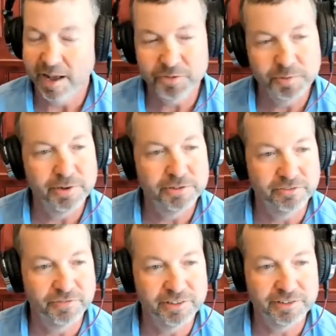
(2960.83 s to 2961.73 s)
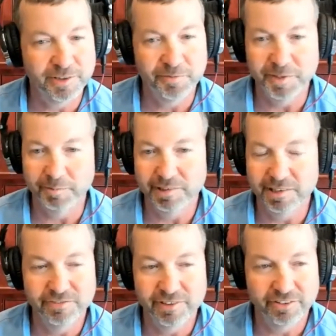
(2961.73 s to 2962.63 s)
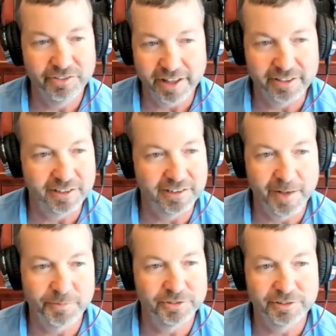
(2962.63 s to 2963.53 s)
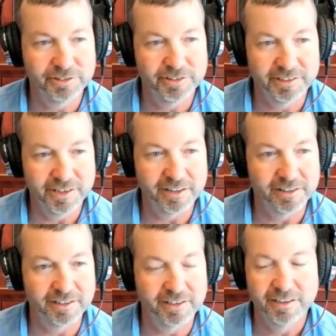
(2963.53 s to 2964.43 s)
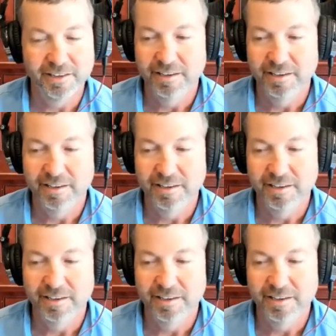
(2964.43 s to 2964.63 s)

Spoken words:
I'm supposed to feel something, but he felt nothing, absolutely nothing.